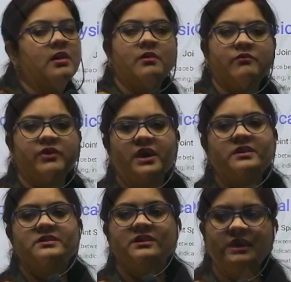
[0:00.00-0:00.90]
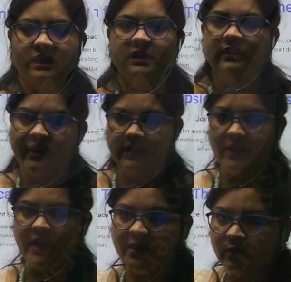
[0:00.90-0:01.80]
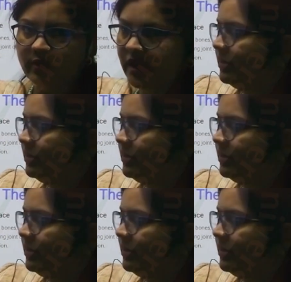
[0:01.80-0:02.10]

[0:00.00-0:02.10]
we are seeking the narrowing,